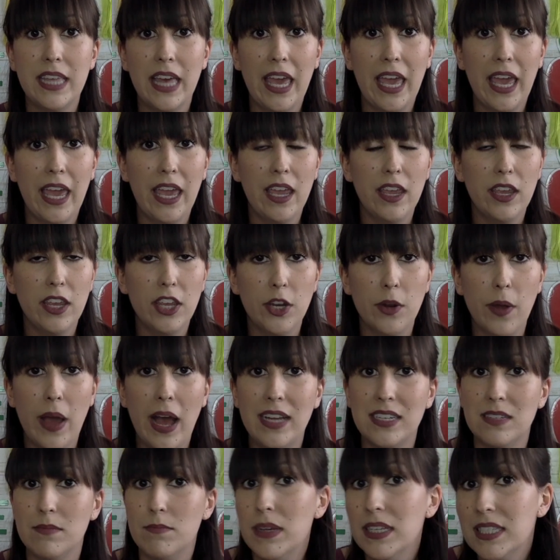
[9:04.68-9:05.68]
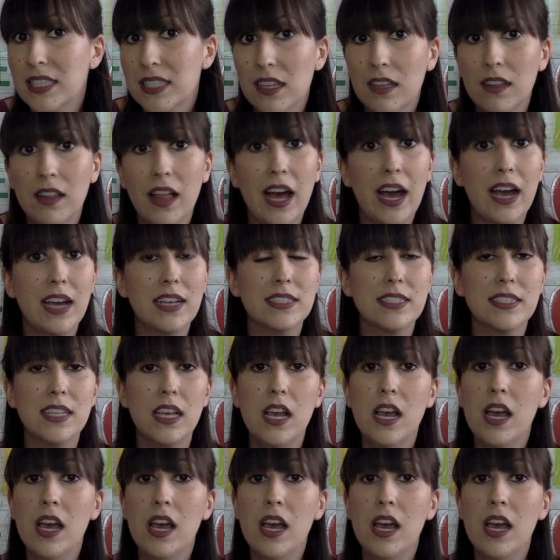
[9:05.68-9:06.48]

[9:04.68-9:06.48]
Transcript: they had to miss the class.